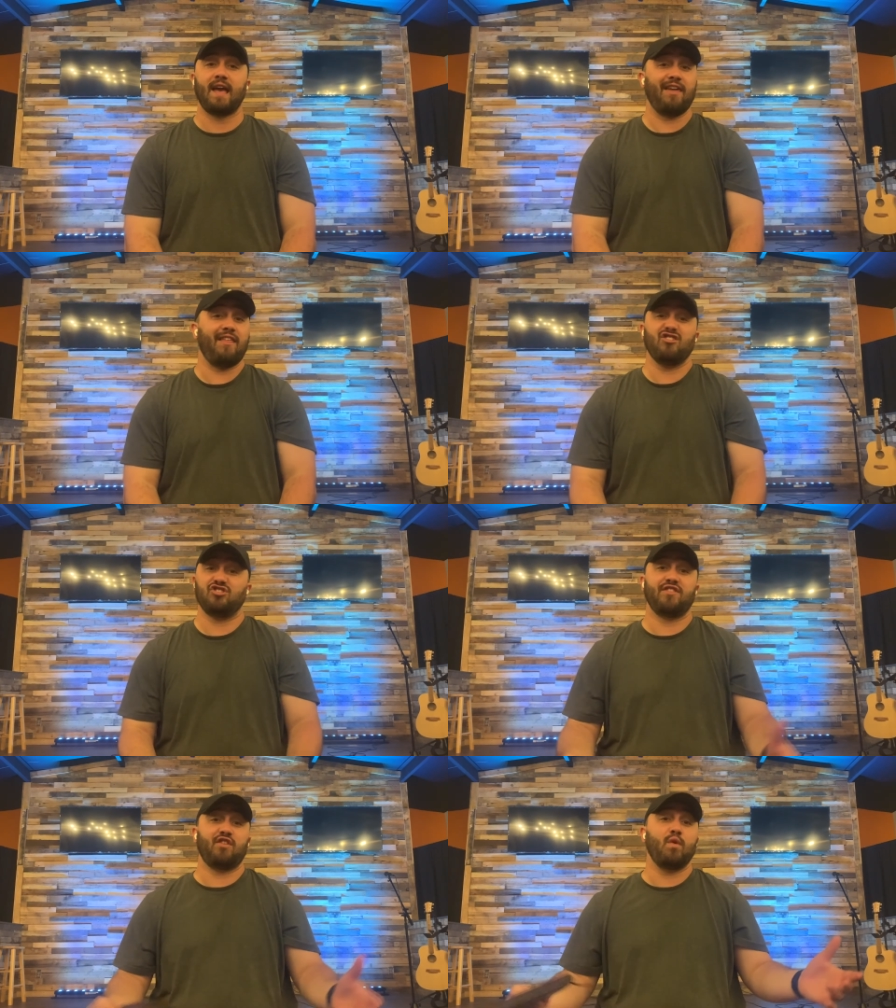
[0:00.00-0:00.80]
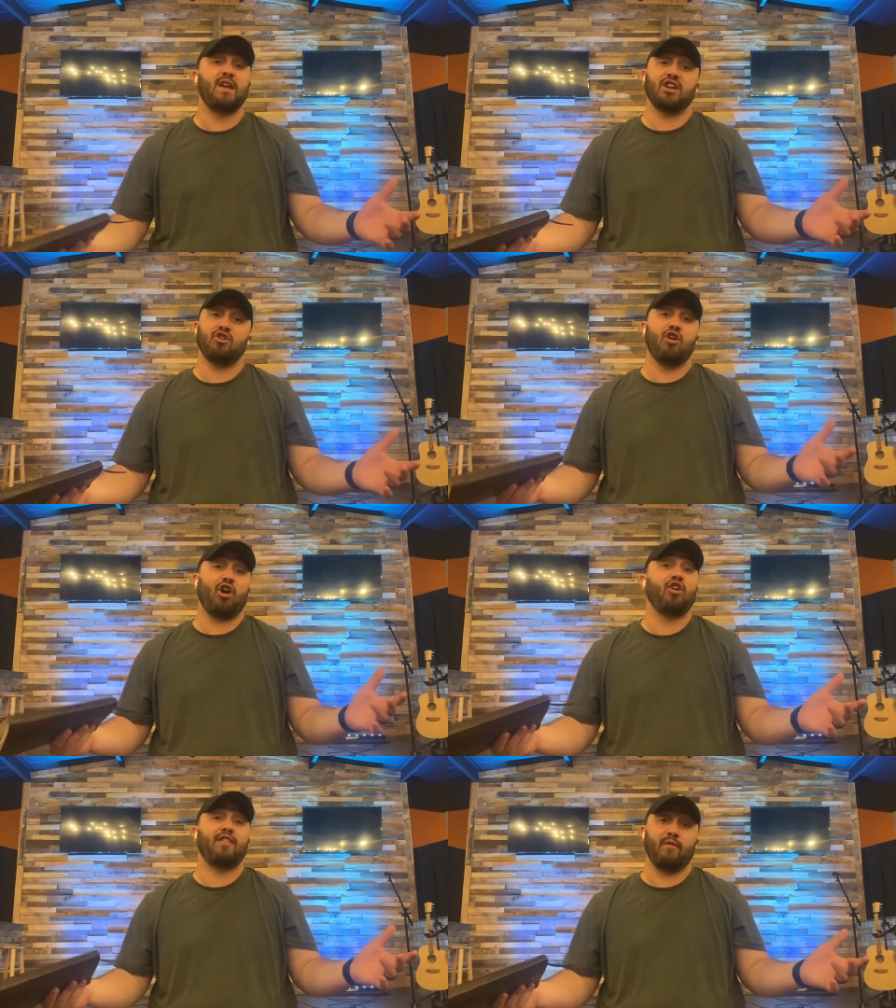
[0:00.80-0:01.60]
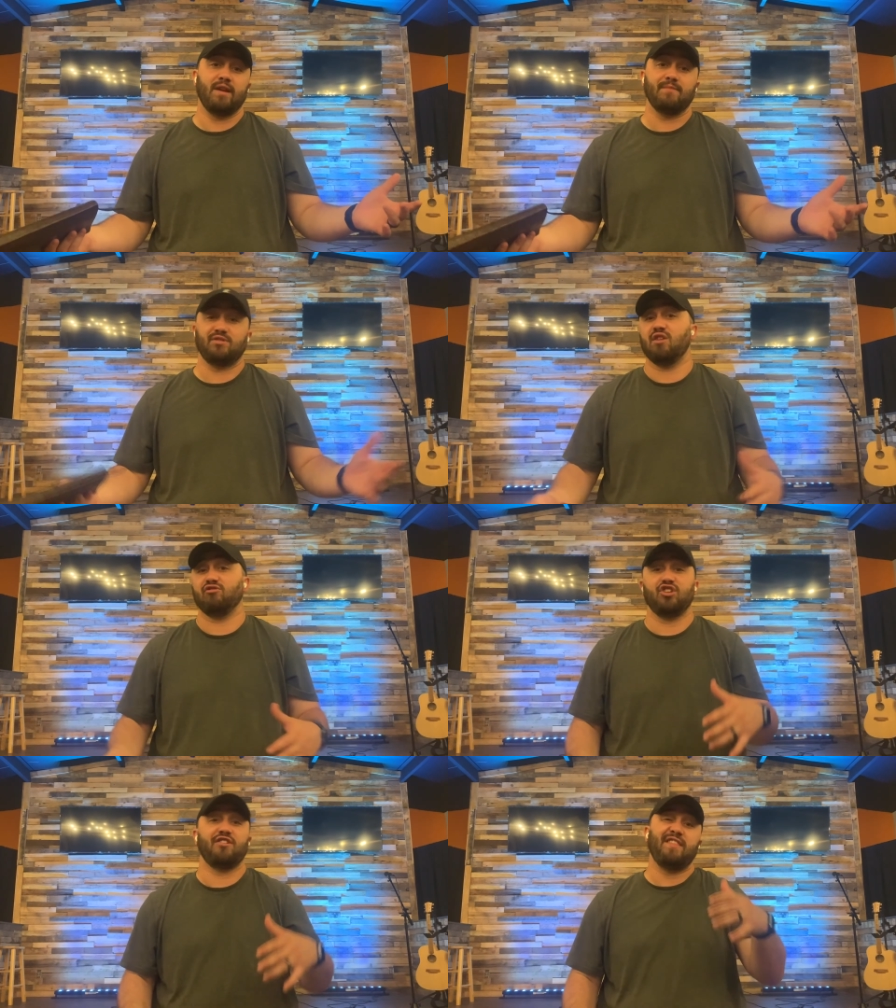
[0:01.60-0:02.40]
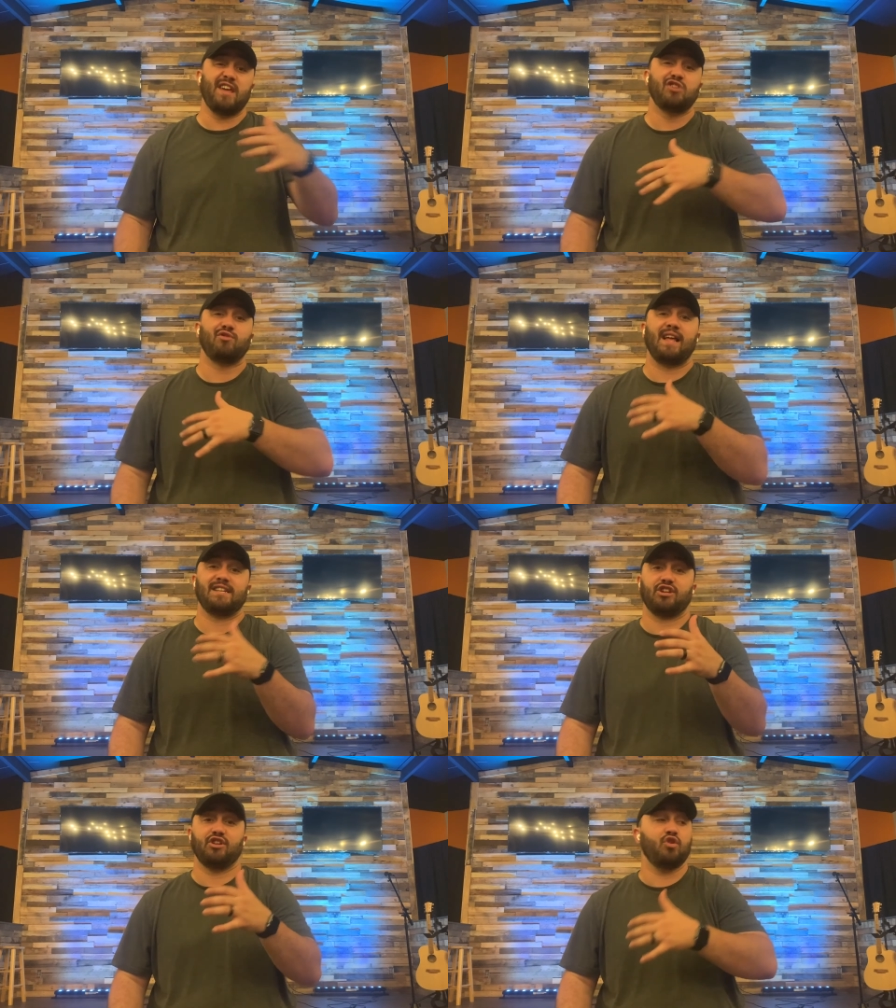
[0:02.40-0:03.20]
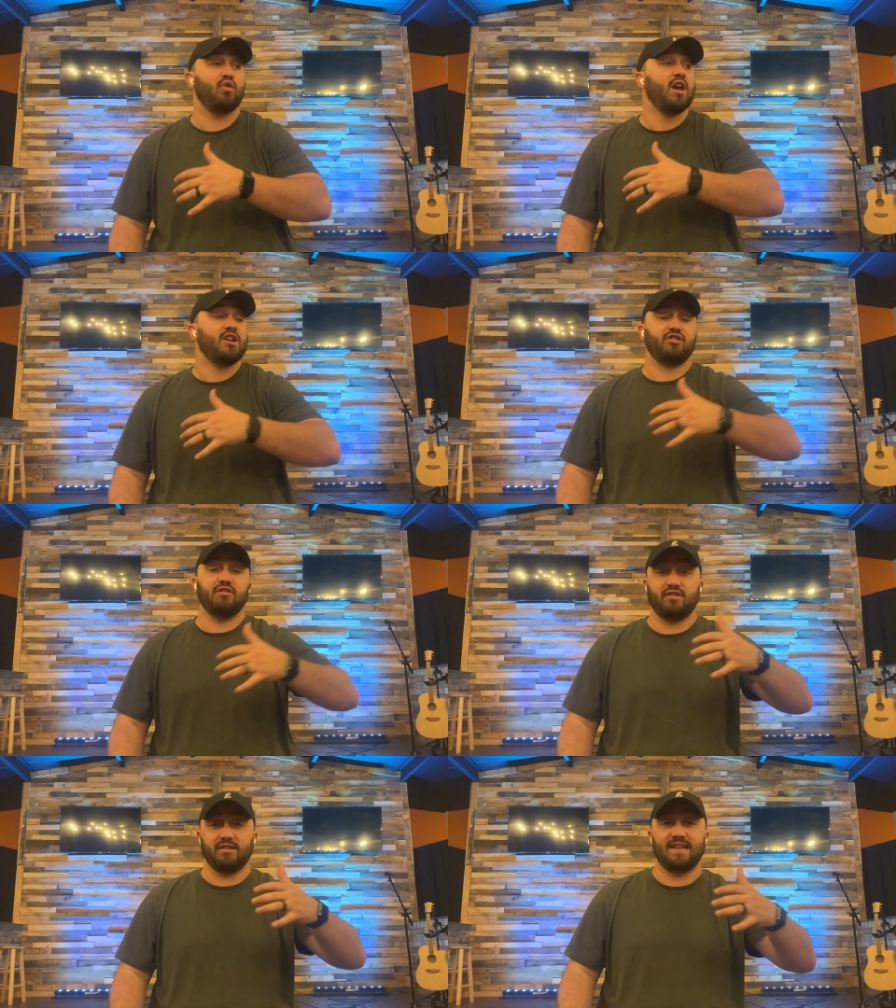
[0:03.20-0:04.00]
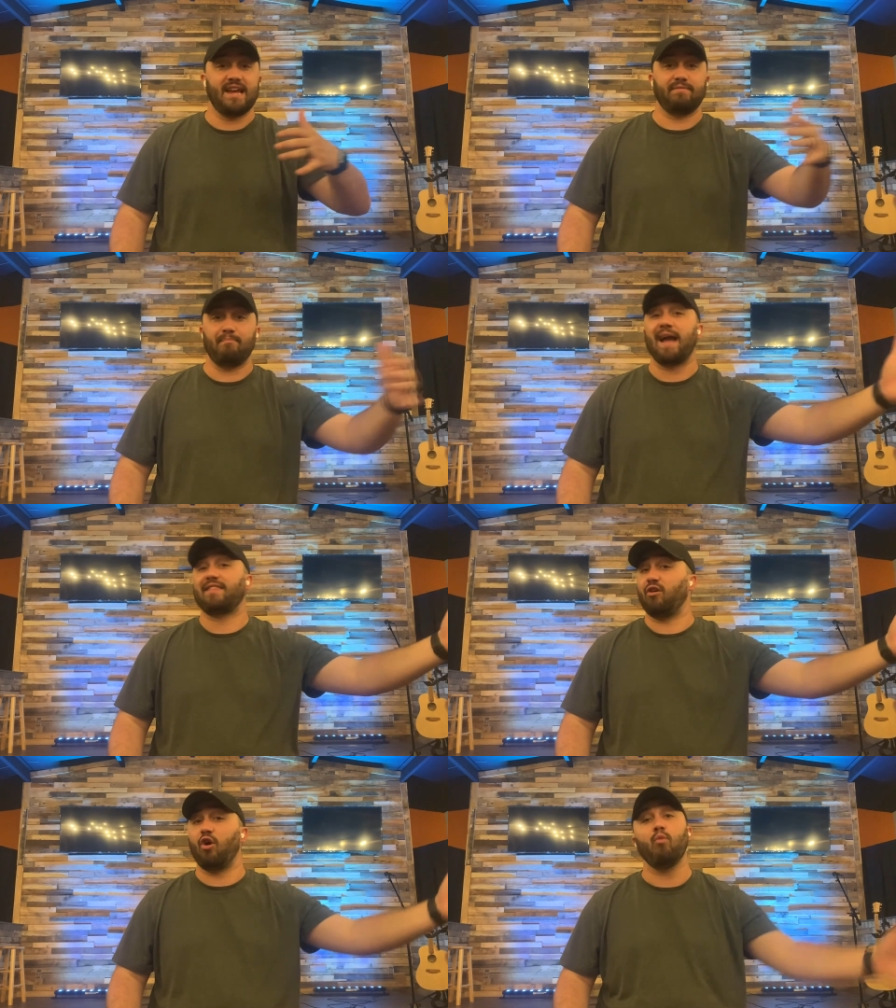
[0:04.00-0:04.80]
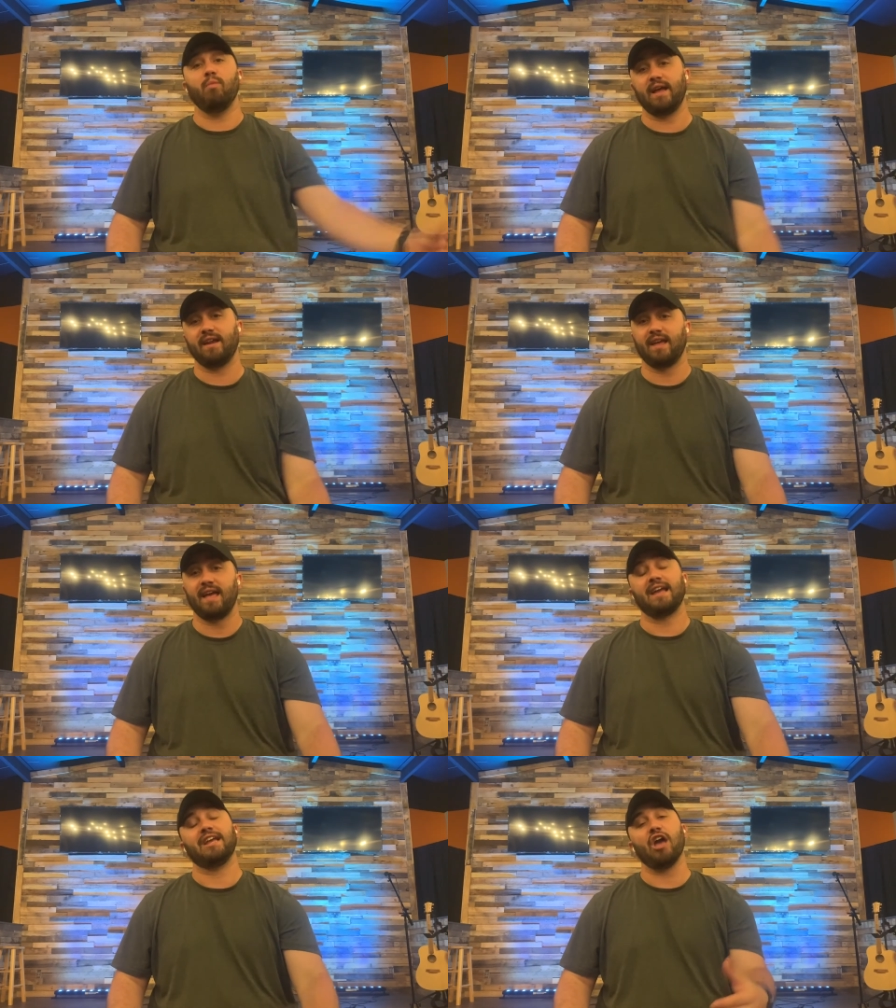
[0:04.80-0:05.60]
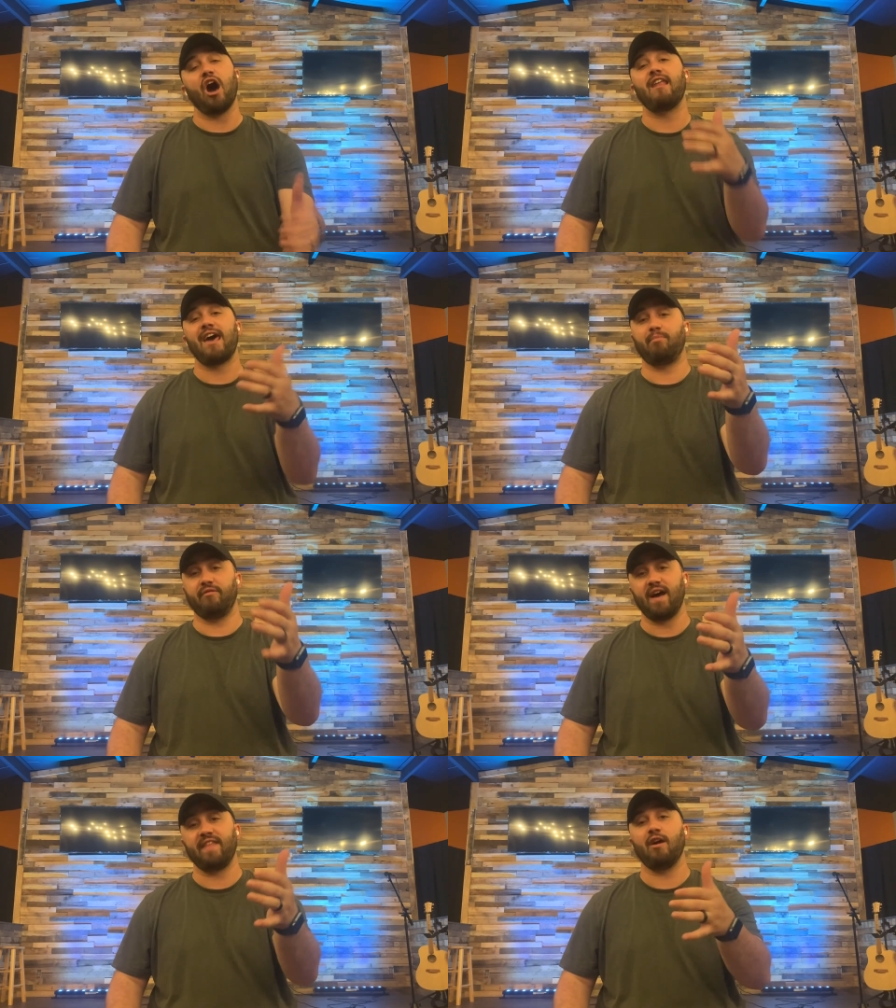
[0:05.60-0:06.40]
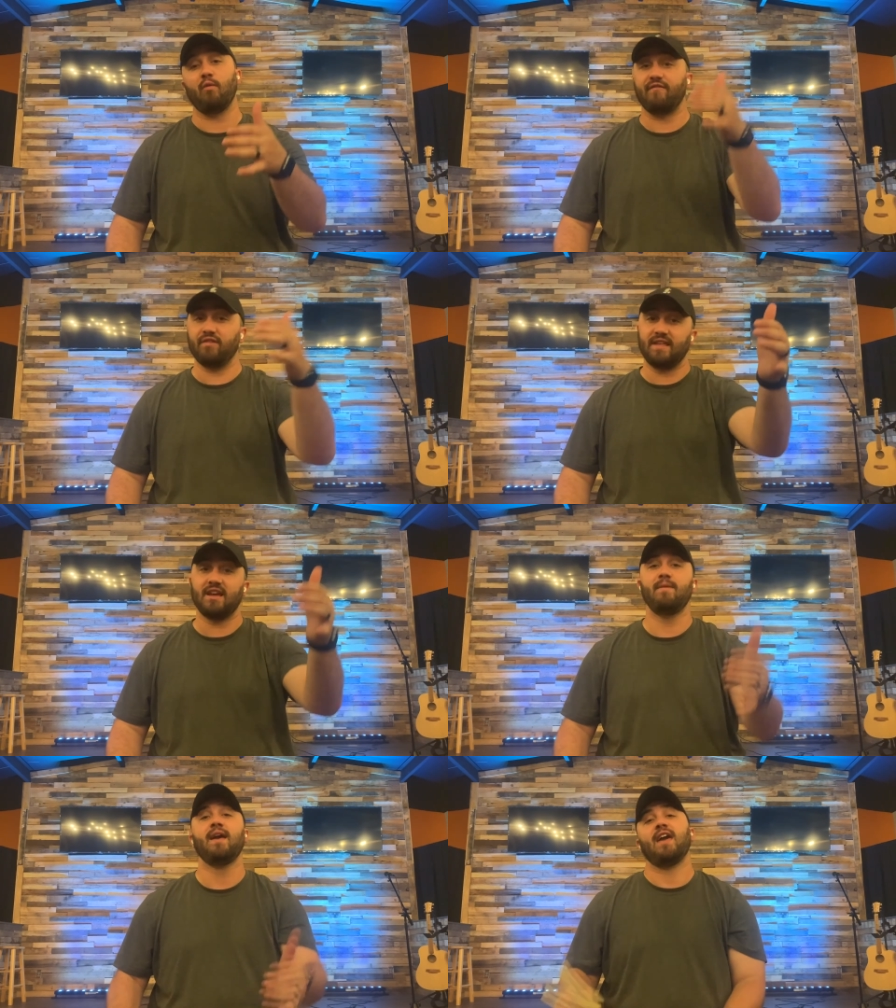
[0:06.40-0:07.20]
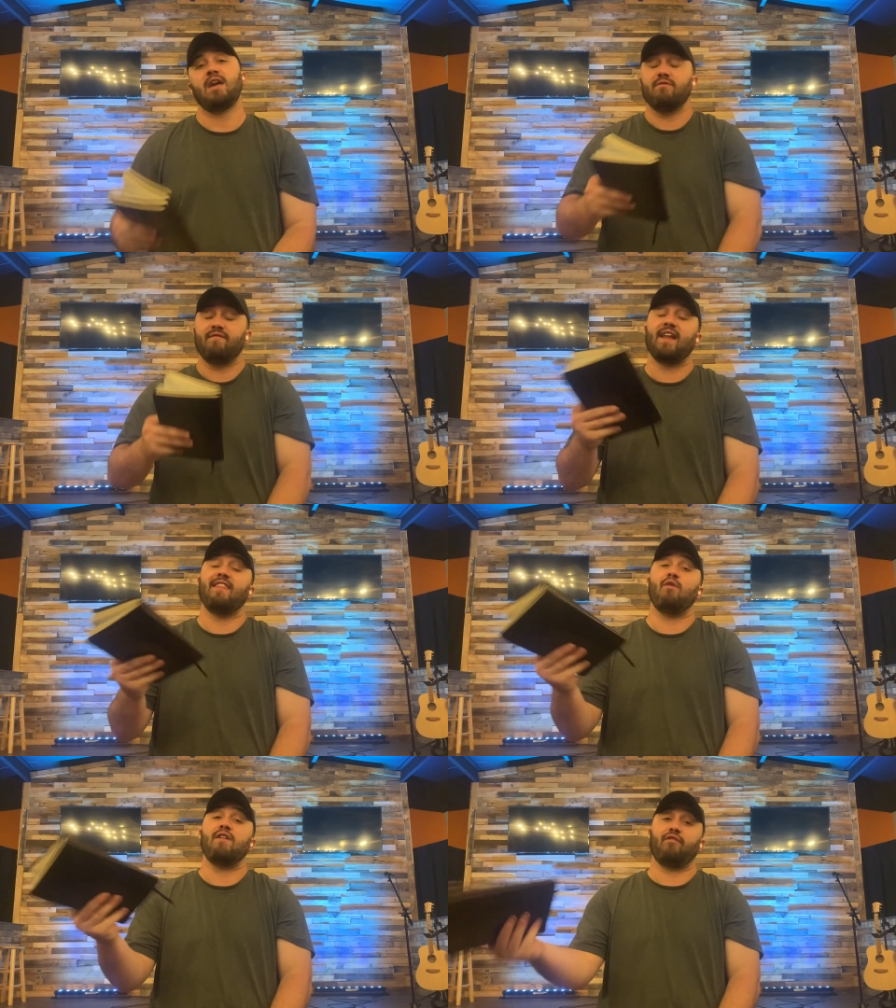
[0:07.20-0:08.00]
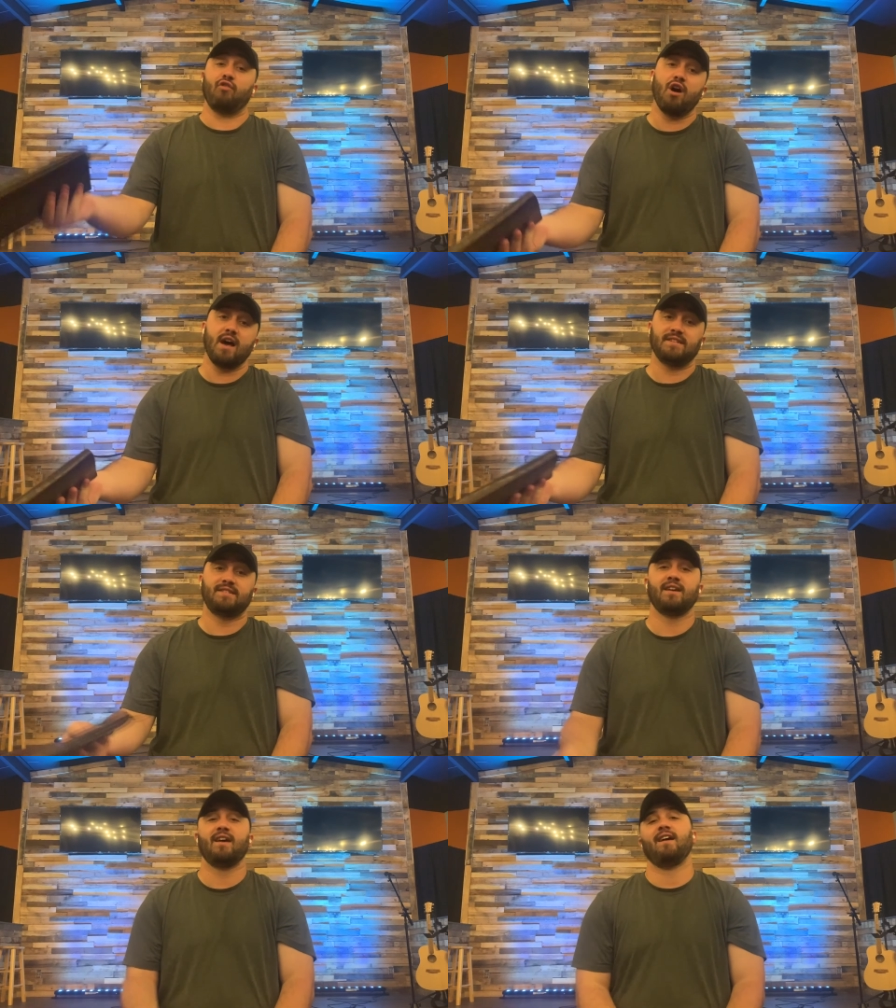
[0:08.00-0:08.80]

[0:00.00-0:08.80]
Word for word: And there's nothing we could do to earn that redemption. There was nothing the Israelites could do to, to take back their homeland. God had to provide that way for them. He provided that way for us